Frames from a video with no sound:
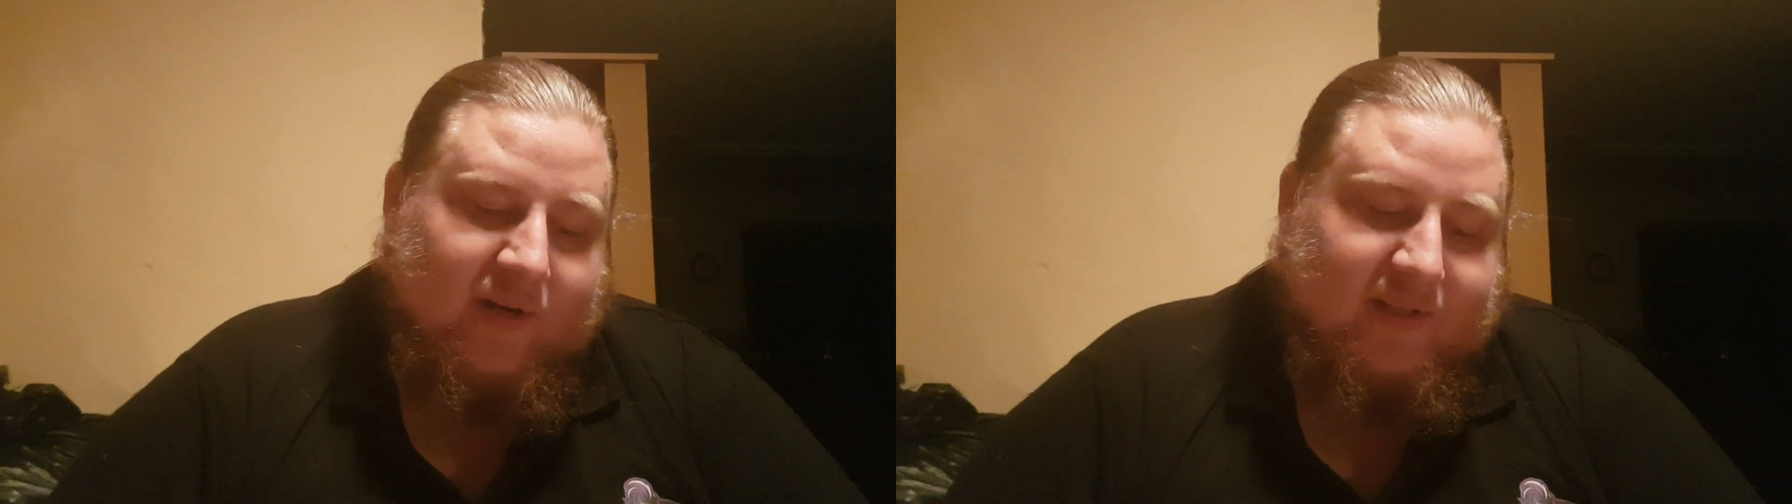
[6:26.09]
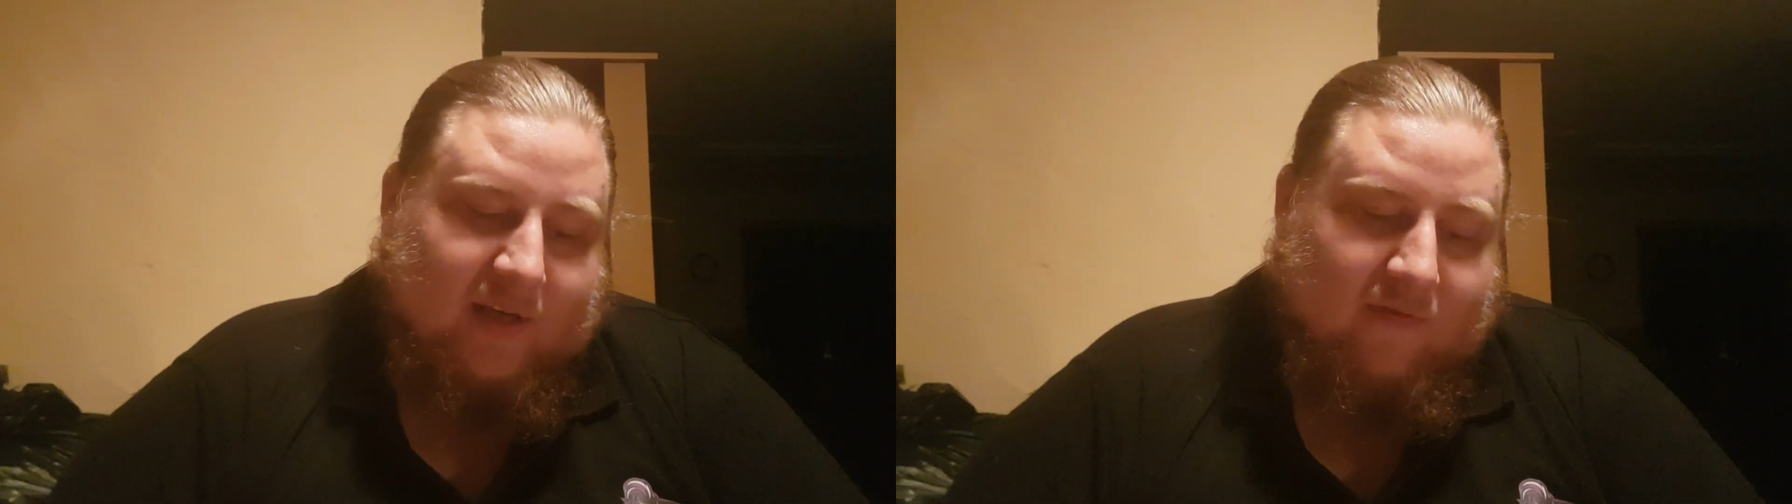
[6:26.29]

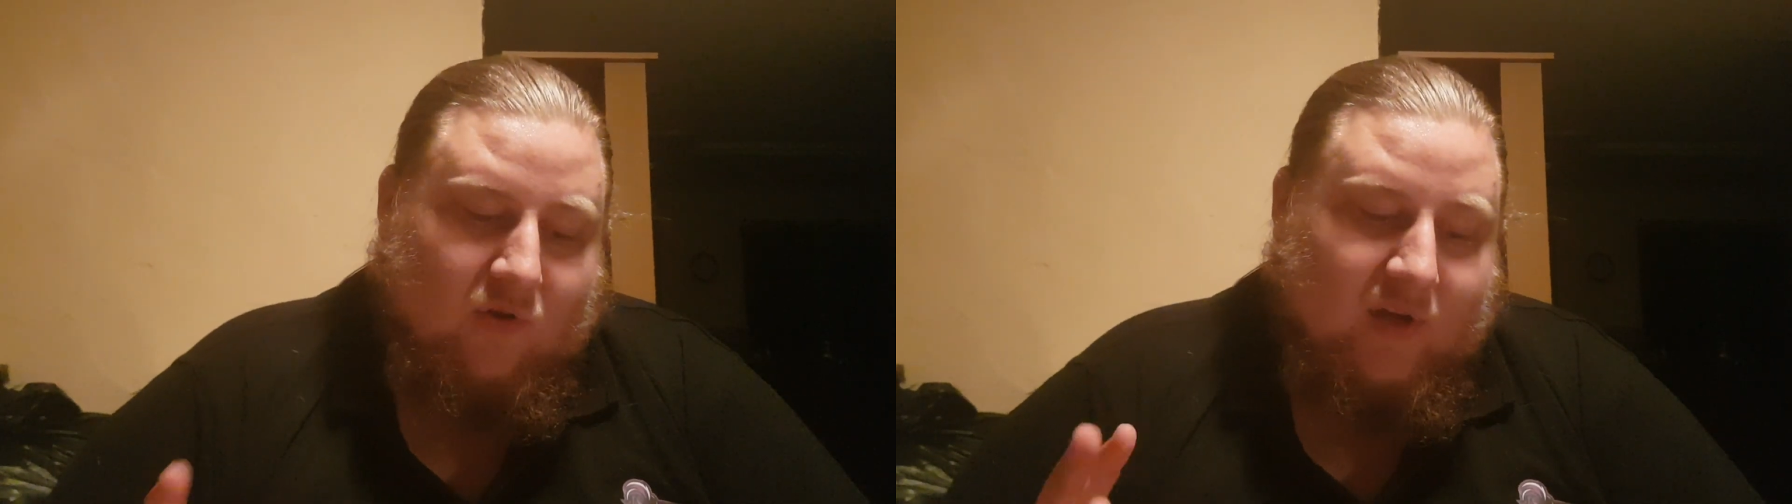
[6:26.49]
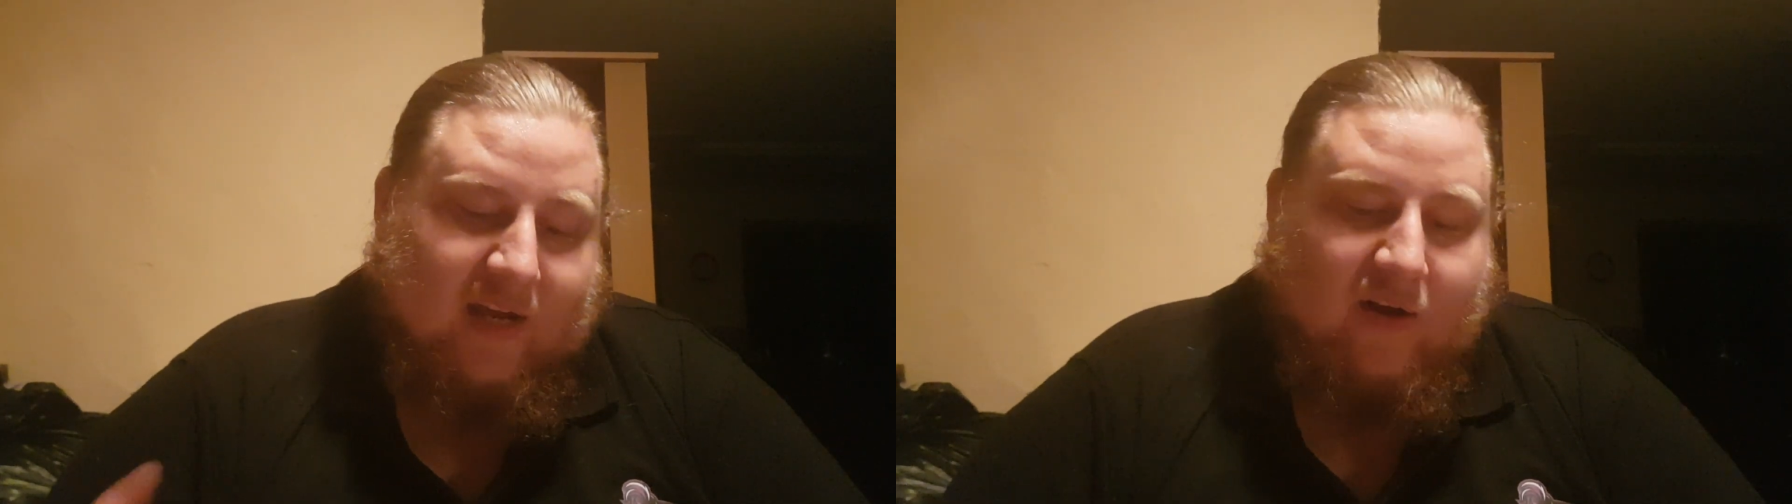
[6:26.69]
Is like if you
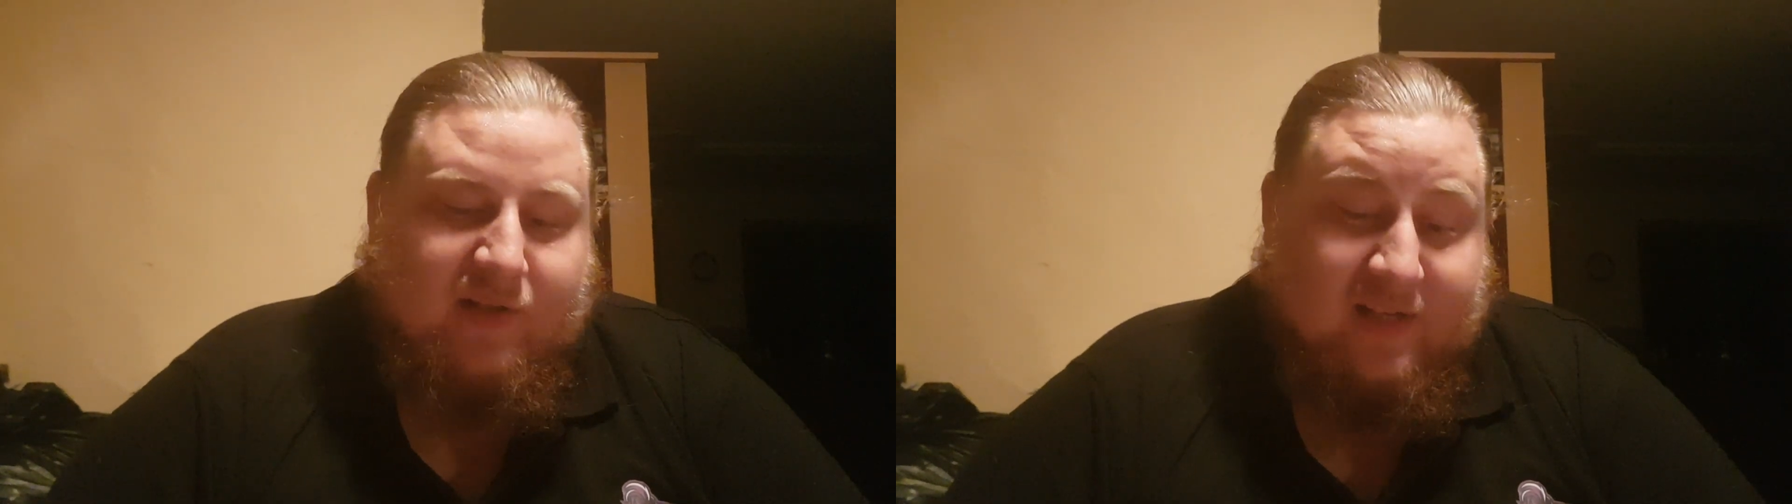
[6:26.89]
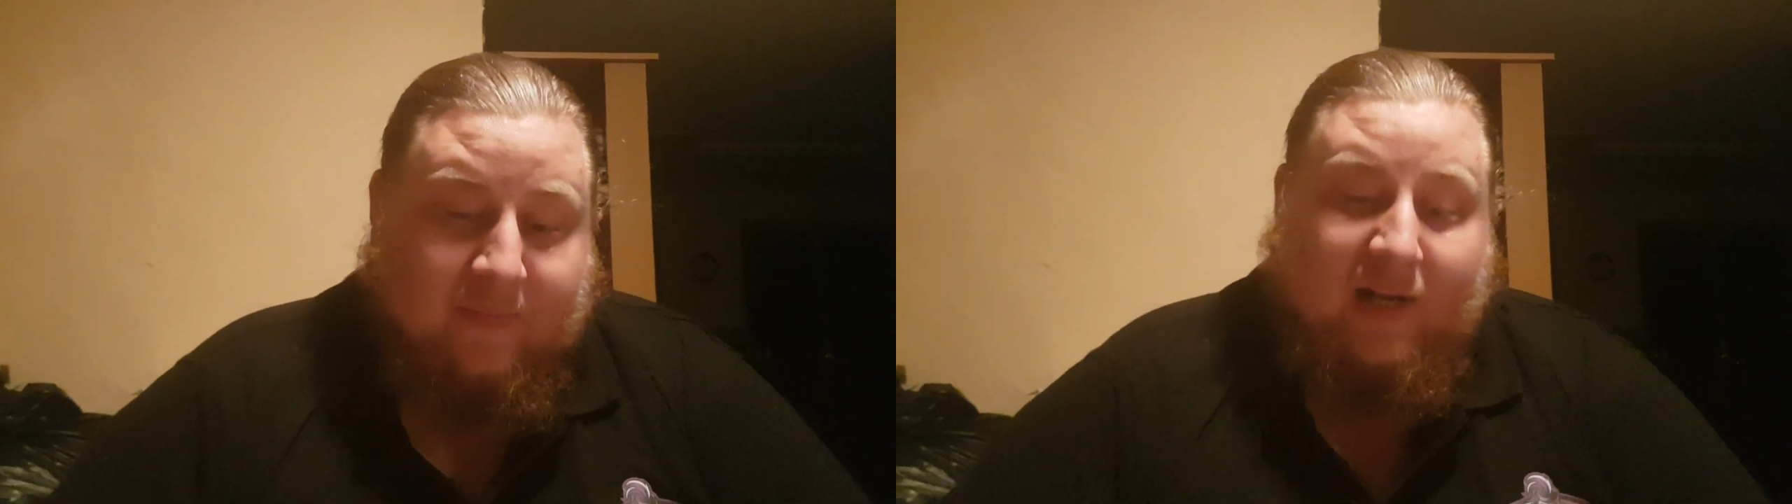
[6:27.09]
can
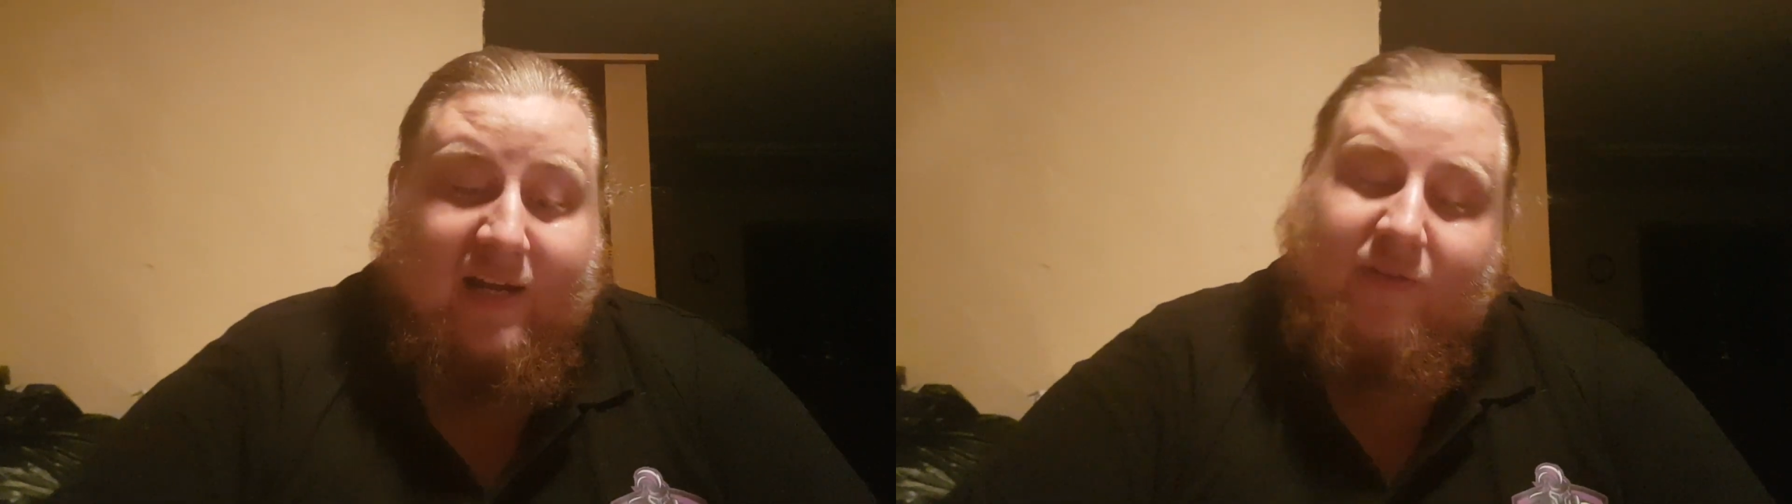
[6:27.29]
guarantee a play